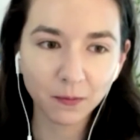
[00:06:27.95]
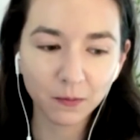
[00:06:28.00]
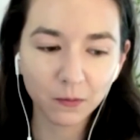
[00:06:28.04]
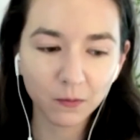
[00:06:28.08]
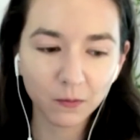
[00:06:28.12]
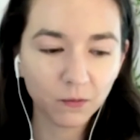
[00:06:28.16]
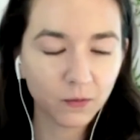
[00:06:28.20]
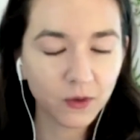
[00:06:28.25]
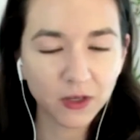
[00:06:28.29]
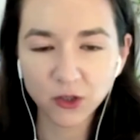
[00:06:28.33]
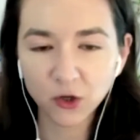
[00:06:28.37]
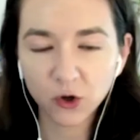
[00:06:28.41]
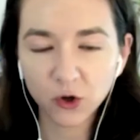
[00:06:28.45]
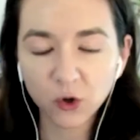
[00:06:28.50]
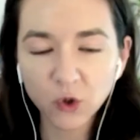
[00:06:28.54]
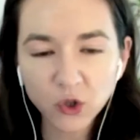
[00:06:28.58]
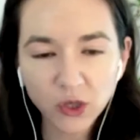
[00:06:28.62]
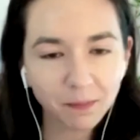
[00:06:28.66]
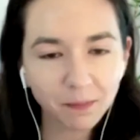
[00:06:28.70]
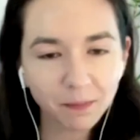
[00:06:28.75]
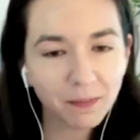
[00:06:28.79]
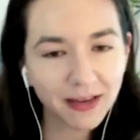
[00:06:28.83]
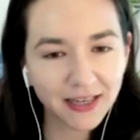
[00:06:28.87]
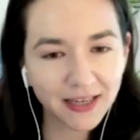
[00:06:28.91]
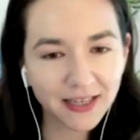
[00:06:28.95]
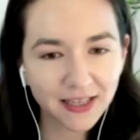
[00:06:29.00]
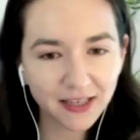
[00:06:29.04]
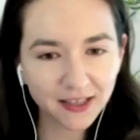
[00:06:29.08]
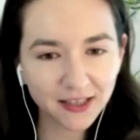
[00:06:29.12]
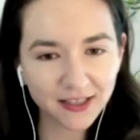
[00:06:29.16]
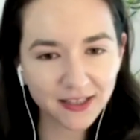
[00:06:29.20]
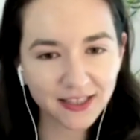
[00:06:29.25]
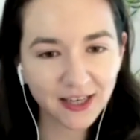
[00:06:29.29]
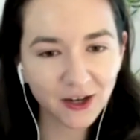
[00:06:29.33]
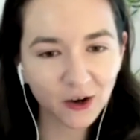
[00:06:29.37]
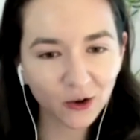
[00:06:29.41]
These are usually mid to
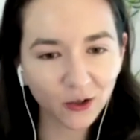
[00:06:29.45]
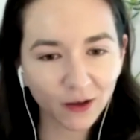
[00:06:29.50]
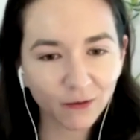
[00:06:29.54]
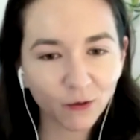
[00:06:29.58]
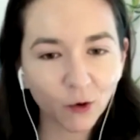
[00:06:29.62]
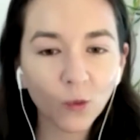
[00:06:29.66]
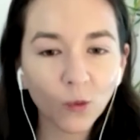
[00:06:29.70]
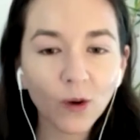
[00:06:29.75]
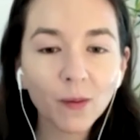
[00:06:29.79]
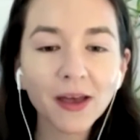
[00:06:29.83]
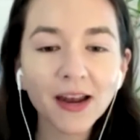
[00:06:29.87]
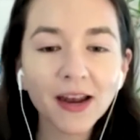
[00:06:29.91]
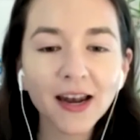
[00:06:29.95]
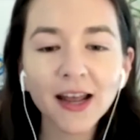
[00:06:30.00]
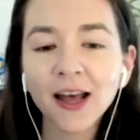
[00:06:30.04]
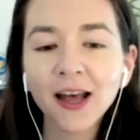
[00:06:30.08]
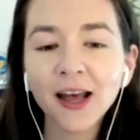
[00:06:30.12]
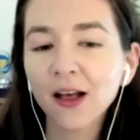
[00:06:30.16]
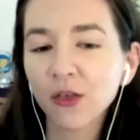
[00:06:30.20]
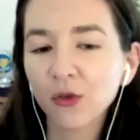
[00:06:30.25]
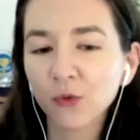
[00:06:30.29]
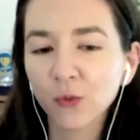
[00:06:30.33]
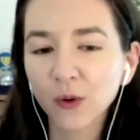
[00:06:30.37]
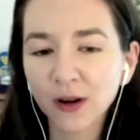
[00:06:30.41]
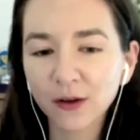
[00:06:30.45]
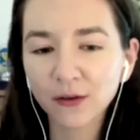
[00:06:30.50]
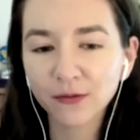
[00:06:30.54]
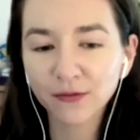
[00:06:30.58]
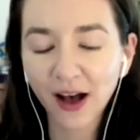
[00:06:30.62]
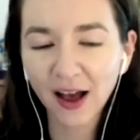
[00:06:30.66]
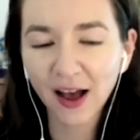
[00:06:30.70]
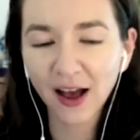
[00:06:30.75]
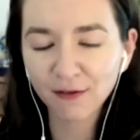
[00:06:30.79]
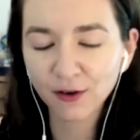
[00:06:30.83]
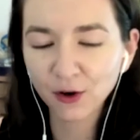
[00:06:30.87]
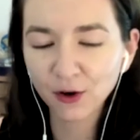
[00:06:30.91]
senior level women, 3 to
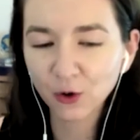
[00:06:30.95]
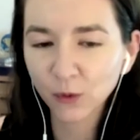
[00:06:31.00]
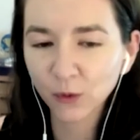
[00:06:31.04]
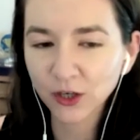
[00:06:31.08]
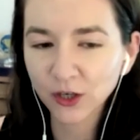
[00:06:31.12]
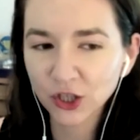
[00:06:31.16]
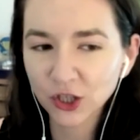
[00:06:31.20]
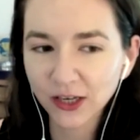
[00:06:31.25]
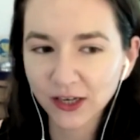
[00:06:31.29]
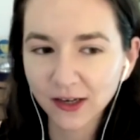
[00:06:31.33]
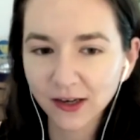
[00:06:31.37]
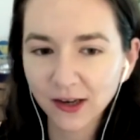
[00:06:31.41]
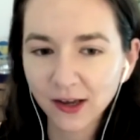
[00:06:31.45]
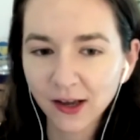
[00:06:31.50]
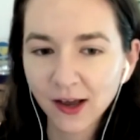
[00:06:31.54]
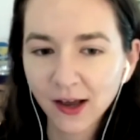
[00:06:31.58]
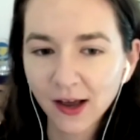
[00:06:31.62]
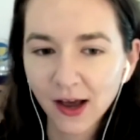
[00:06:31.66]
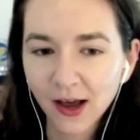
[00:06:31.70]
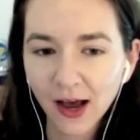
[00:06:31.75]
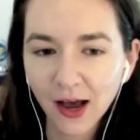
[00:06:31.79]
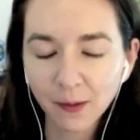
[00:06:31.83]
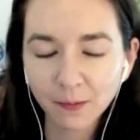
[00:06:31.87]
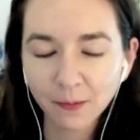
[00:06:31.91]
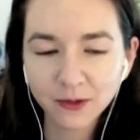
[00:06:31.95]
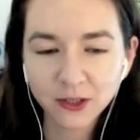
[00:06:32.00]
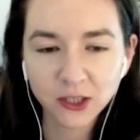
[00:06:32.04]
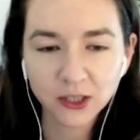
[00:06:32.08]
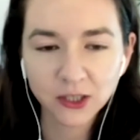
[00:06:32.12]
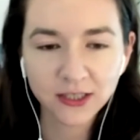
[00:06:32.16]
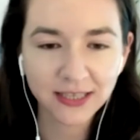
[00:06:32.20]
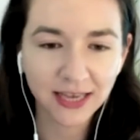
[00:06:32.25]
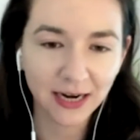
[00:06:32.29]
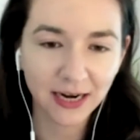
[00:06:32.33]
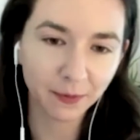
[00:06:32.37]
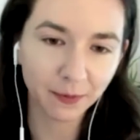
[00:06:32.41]
5 in a region to
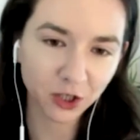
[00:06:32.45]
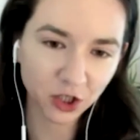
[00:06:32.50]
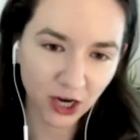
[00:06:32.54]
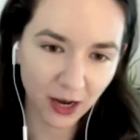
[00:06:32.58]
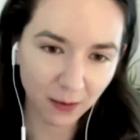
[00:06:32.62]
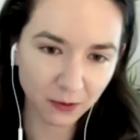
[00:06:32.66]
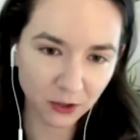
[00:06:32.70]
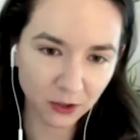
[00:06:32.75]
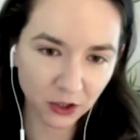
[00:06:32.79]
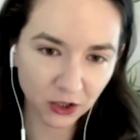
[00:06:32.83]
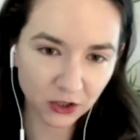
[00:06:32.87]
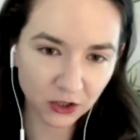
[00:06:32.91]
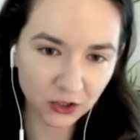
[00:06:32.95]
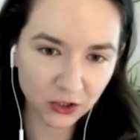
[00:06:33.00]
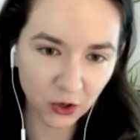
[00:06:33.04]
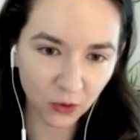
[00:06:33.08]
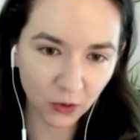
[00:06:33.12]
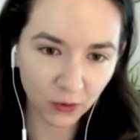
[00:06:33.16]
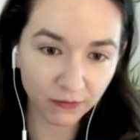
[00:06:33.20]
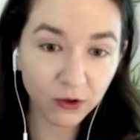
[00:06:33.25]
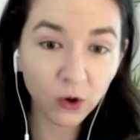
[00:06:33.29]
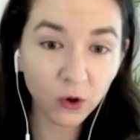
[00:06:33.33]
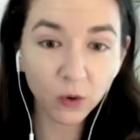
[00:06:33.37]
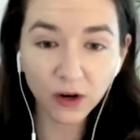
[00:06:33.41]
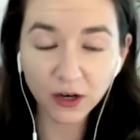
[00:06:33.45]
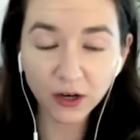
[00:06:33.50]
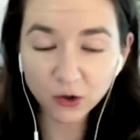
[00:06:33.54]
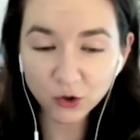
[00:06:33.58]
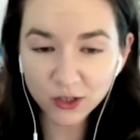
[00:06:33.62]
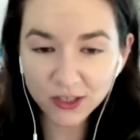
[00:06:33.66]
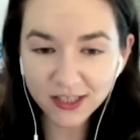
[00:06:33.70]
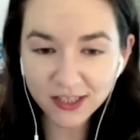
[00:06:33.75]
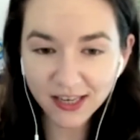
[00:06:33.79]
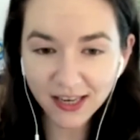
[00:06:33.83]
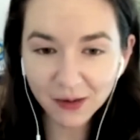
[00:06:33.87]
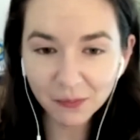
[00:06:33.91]
set up a chapter. So if you're
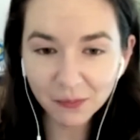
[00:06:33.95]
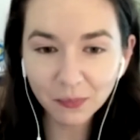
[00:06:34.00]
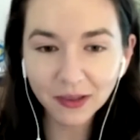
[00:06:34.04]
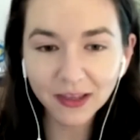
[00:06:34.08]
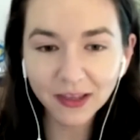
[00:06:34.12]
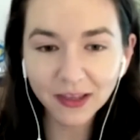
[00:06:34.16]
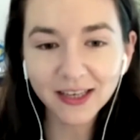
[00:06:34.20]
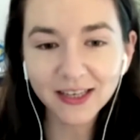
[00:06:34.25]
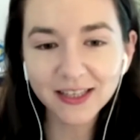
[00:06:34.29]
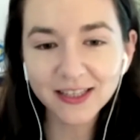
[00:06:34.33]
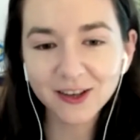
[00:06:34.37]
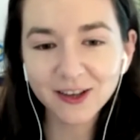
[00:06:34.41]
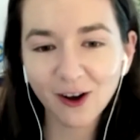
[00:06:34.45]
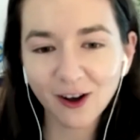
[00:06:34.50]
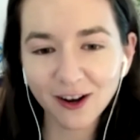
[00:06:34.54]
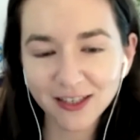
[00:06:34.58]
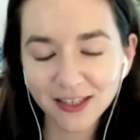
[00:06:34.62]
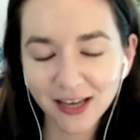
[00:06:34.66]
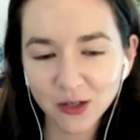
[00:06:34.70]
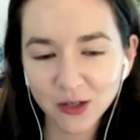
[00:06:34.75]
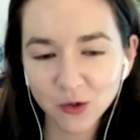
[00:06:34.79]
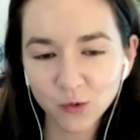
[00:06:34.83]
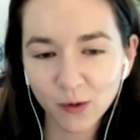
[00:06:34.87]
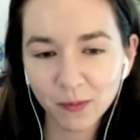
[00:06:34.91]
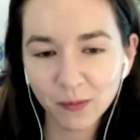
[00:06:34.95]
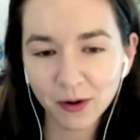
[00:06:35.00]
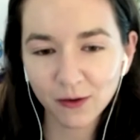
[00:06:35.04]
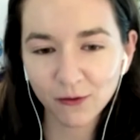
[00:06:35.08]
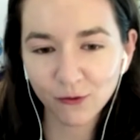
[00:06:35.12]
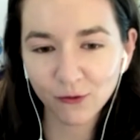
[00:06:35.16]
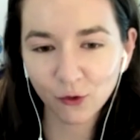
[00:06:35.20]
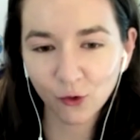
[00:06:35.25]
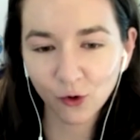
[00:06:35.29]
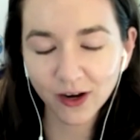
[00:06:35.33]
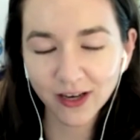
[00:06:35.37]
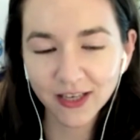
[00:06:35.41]
interested, please contact Women in
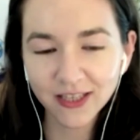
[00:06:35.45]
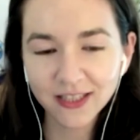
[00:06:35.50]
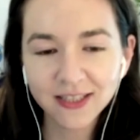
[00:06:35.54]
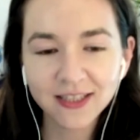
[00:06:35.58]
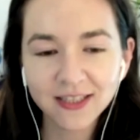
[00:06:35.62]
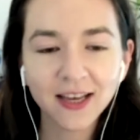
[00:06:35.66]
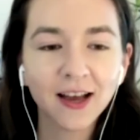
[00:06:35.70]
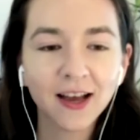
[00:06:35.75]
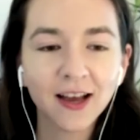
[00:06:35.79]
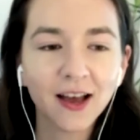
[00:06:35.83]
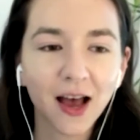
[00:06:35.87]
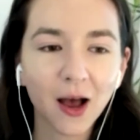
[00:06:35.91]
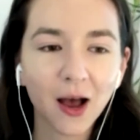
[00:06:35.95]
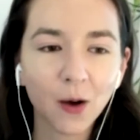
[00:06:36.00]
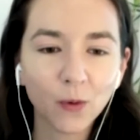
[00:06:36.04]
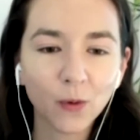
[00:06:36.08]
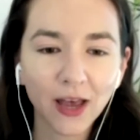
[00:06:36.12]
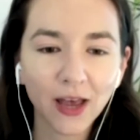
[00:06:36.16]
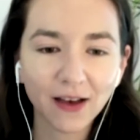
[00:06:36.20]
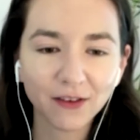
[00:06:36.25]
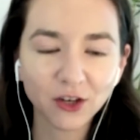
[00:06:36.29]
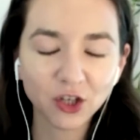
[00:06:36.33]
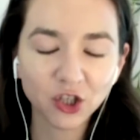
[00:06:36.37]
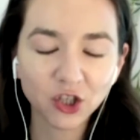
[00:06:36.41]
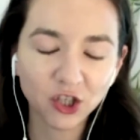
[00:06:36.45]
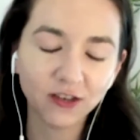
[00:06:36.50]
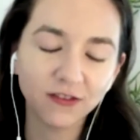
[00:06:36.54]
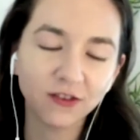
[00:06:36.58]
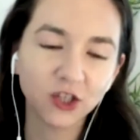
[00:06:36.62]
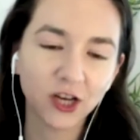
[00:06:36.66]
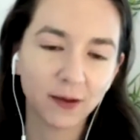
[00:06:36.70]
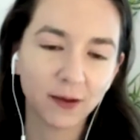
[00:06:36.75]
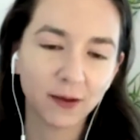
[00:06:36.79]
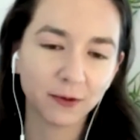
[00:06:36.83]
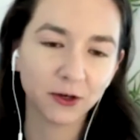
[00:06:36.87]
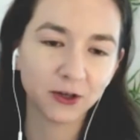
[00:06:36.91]
Voice. We have a Chief
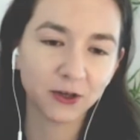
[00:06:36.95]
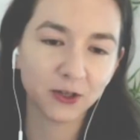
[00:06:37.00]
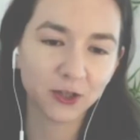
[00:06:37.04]
Chapters